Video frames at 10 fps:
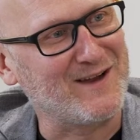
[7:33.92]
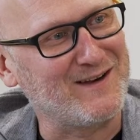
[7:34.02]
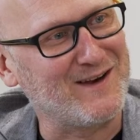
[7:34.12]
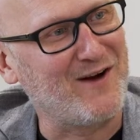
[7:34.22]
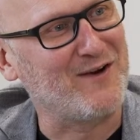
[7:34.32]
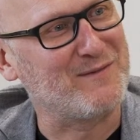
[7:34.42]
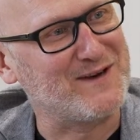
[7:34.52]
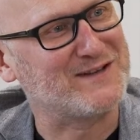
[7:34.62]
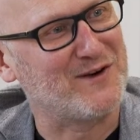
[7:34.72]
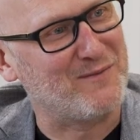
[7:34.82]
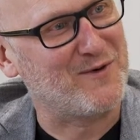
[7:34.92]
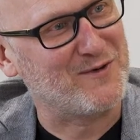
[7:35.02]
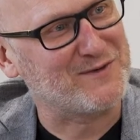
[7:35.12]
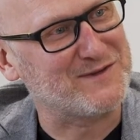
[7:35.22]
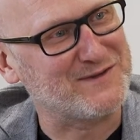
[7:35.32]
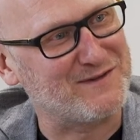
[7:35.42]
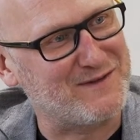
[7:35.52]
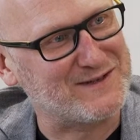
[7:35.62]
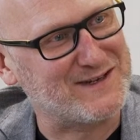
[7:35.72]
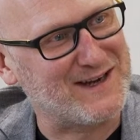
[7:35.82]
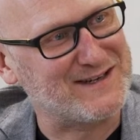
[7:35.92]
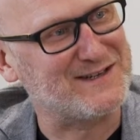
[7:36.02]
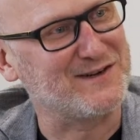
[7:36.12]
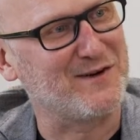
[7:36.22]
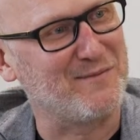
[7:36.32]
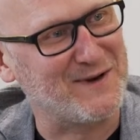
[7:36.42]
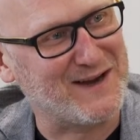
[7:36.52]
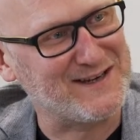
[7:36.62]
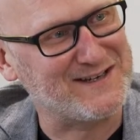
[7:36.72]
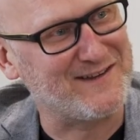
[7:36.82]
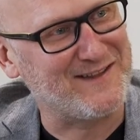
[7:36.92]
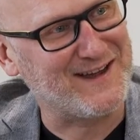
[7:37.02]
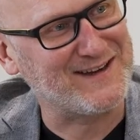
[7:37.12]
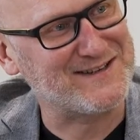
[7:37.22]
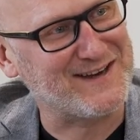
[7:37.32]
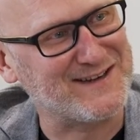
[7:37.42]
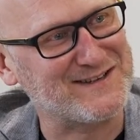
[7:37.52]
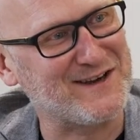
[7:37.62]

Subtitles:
The argument is a lot more sophisticated and complicated than that, isn't it? So,